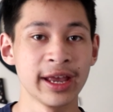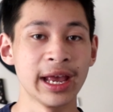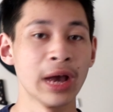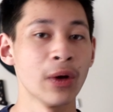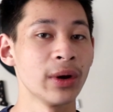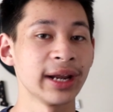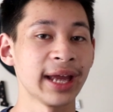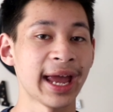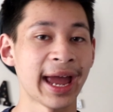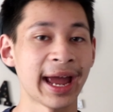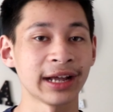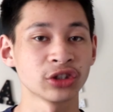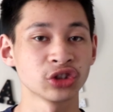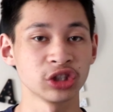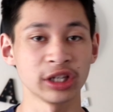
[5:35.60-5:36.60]
it would
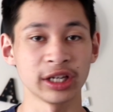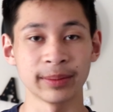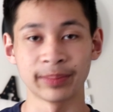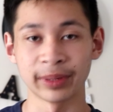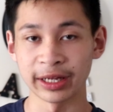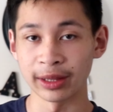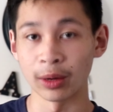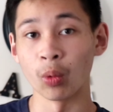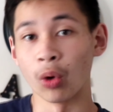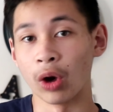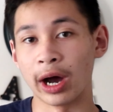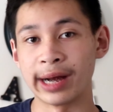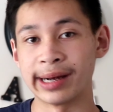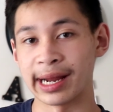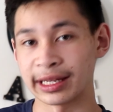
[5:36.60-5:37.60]
actually be the
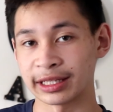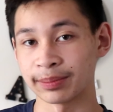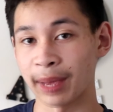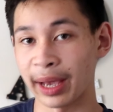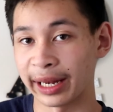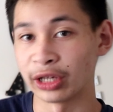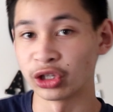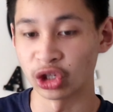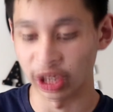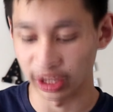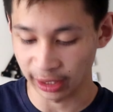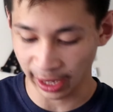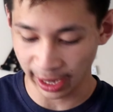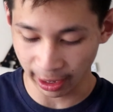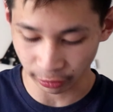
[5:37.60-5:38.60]
one that's
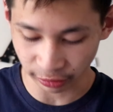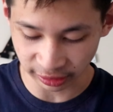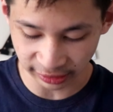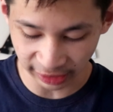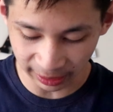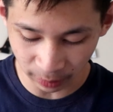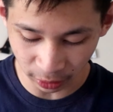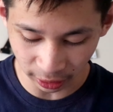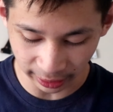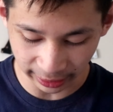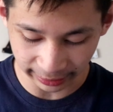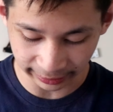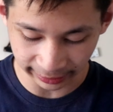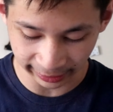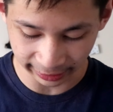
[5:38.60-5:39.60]
managing how stable
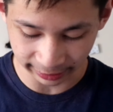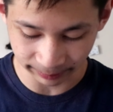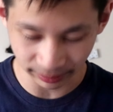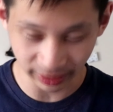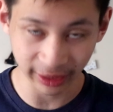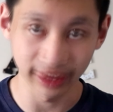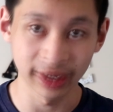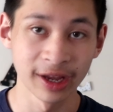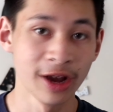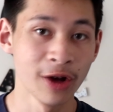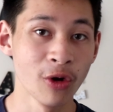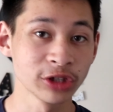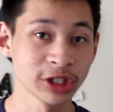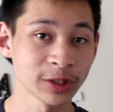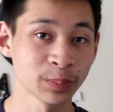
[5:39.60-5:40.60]
it can be,
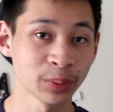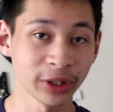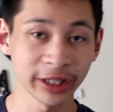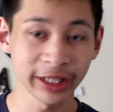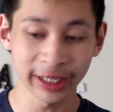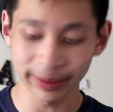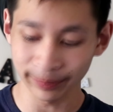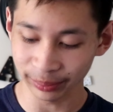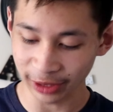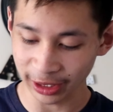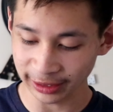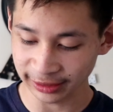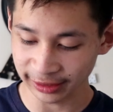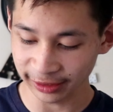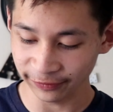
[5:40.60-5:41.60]
which is pretty
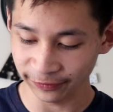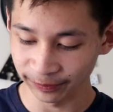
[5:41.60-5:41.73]
impressive.